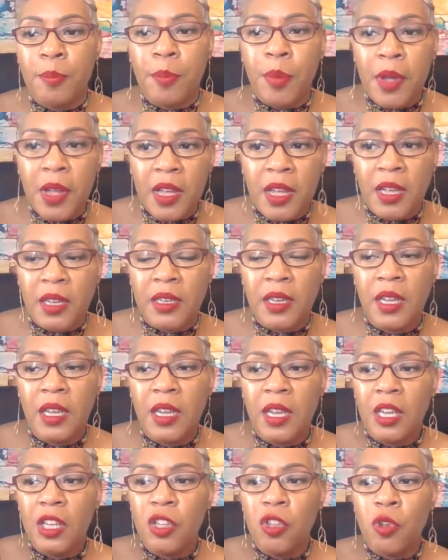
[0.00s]
but
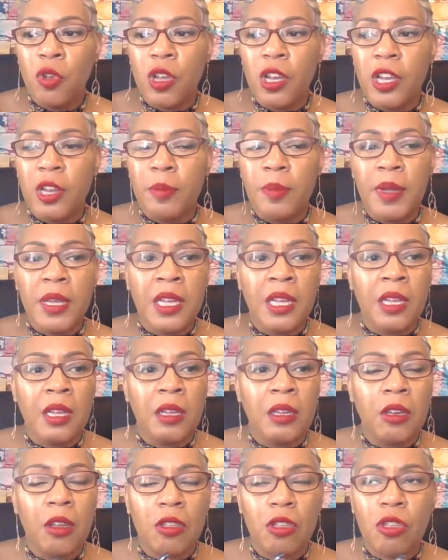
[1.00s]
you could
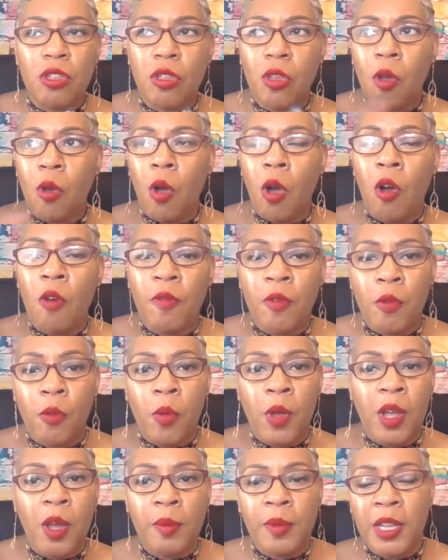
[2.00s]
be so
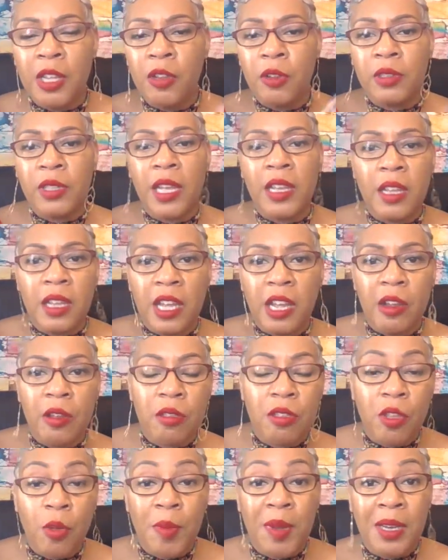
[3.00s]
overwhelmed that you're taking care
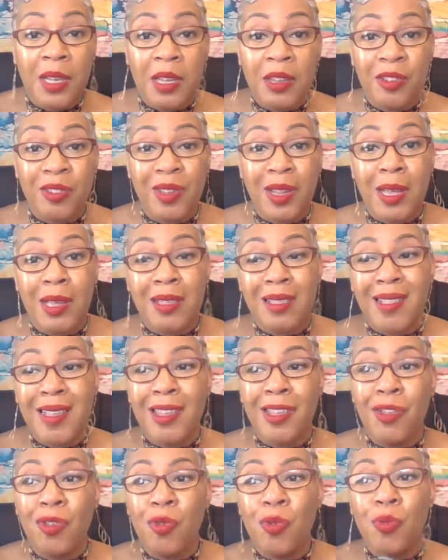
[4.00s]
of so many other things
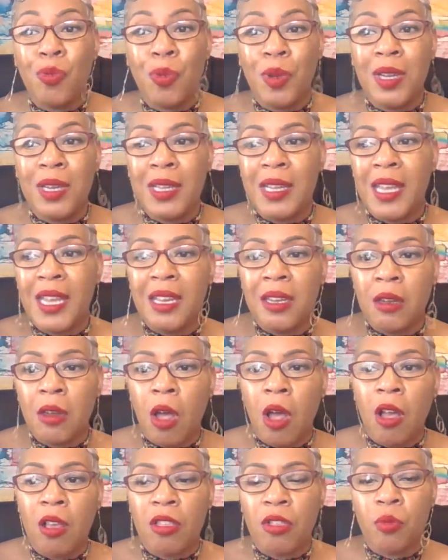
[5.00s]
that you really get
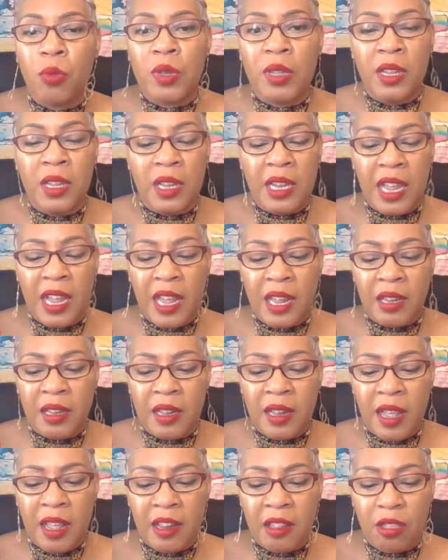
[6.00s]
lost within
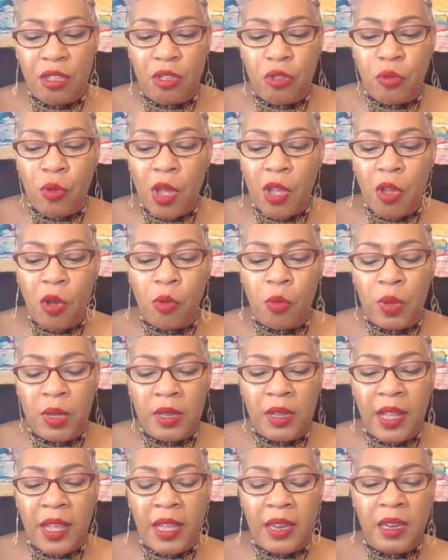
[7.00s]
that struggle
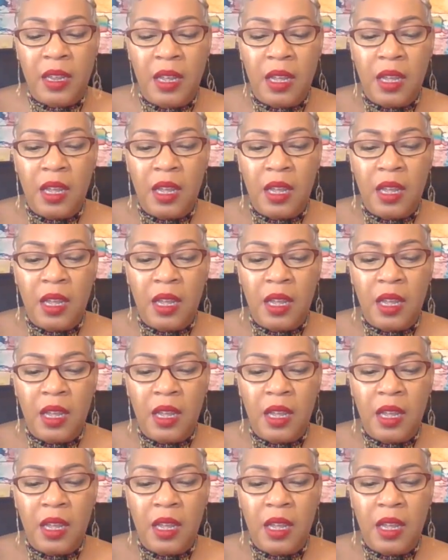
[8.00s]
with that.